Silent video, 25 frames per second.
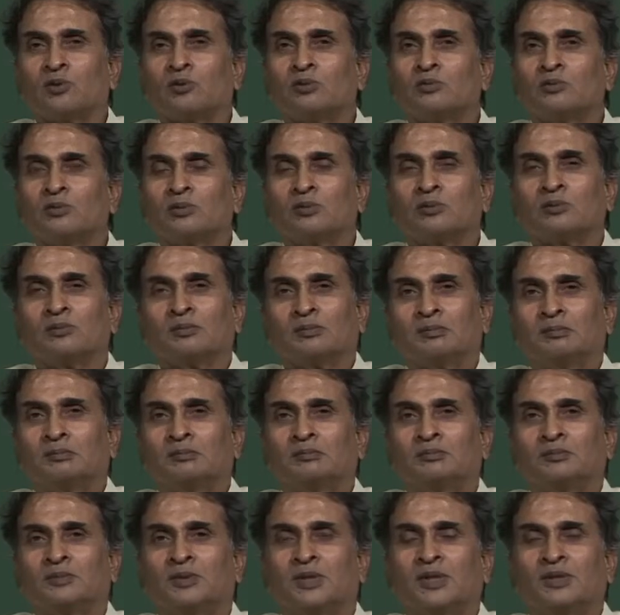also,
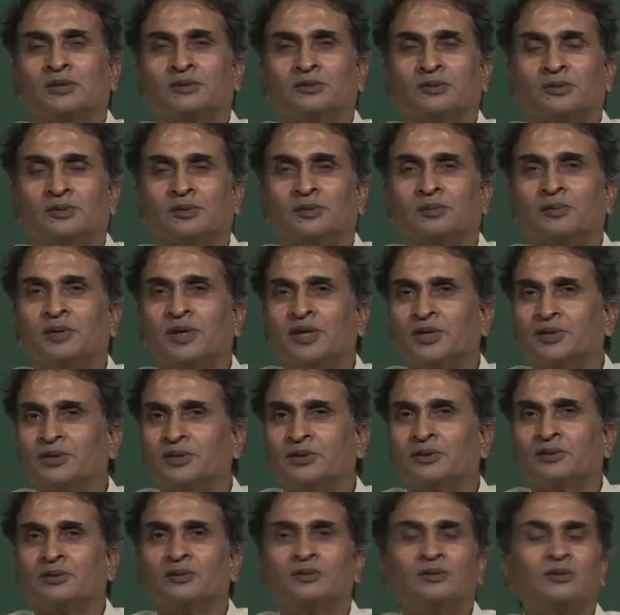and so
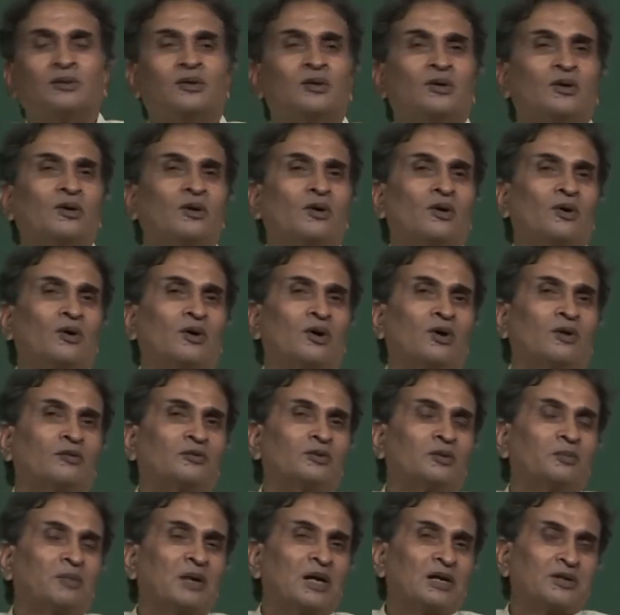abrasion
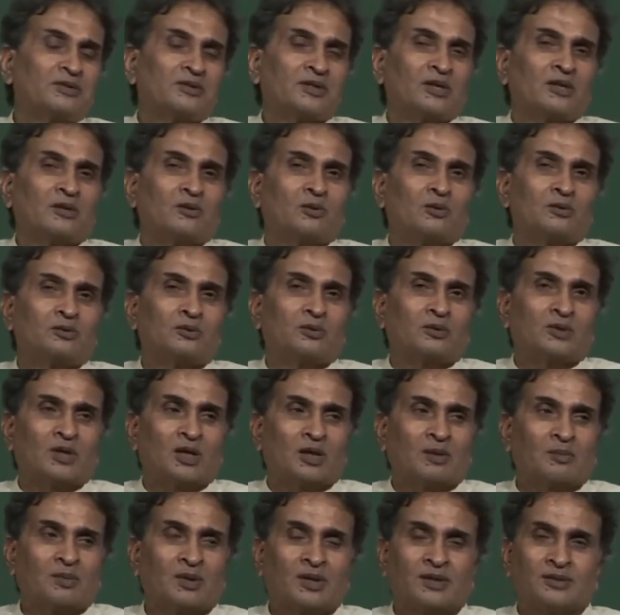of the belts can also
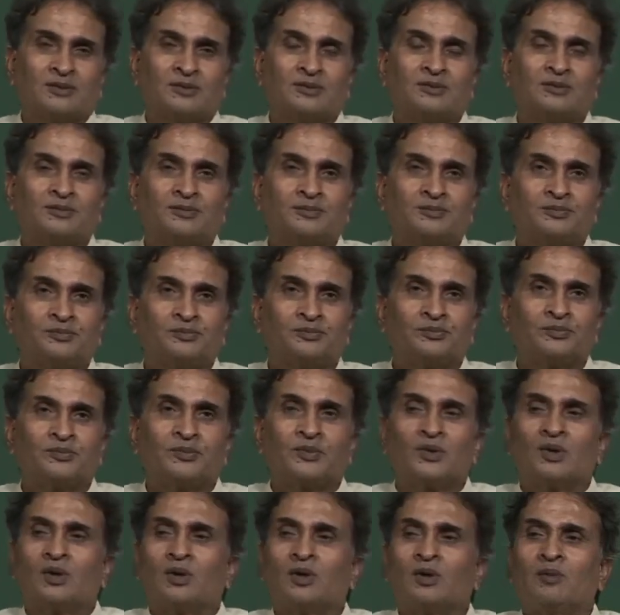take place
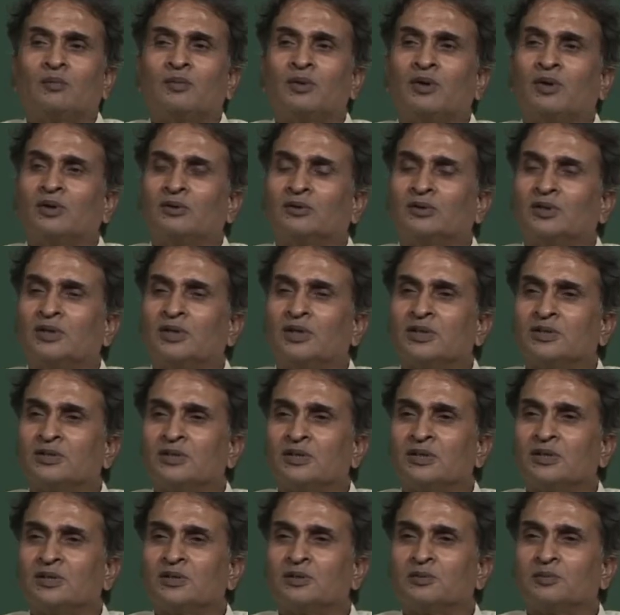because the
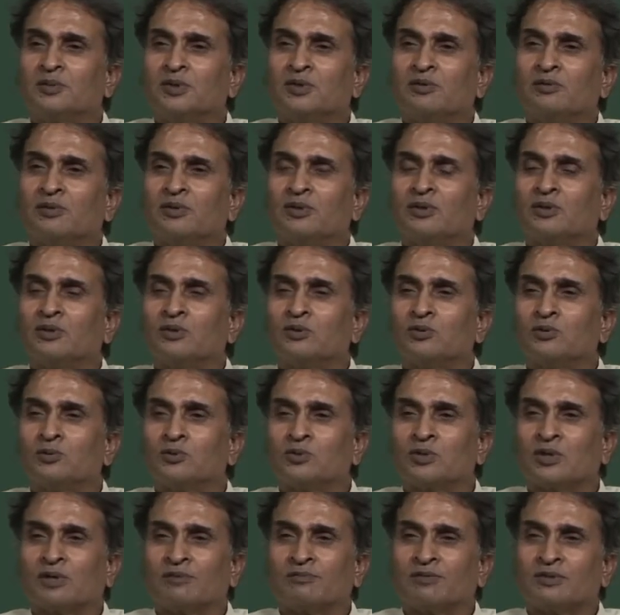distance between the
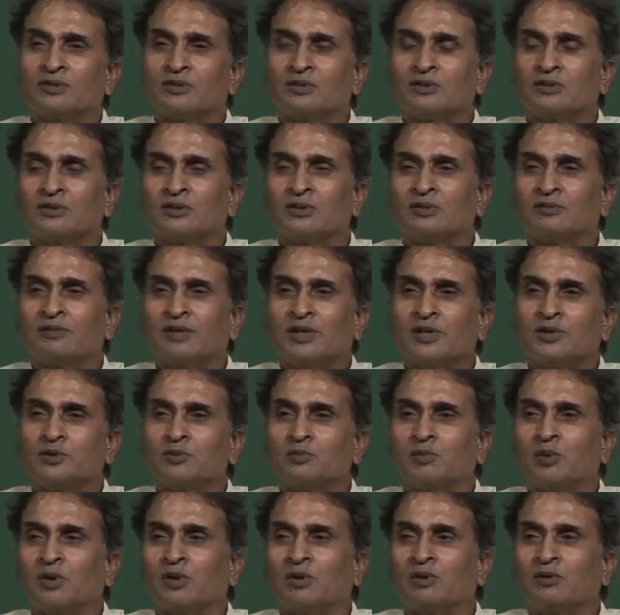two surfaces is very
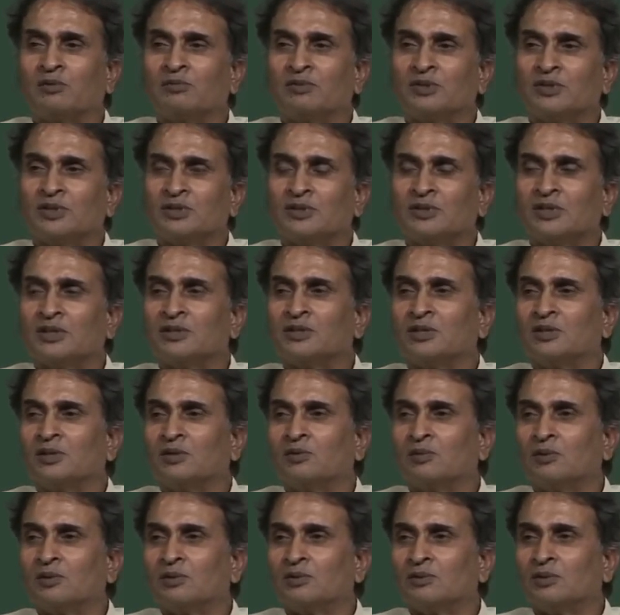small, which is just
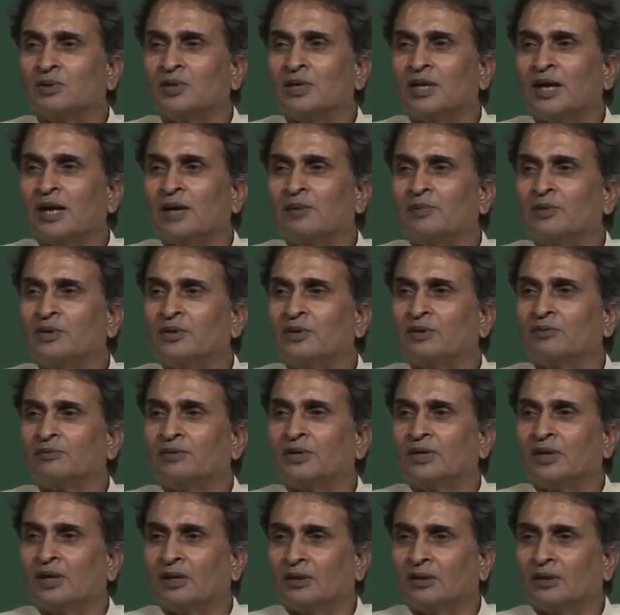equal to the diameter of the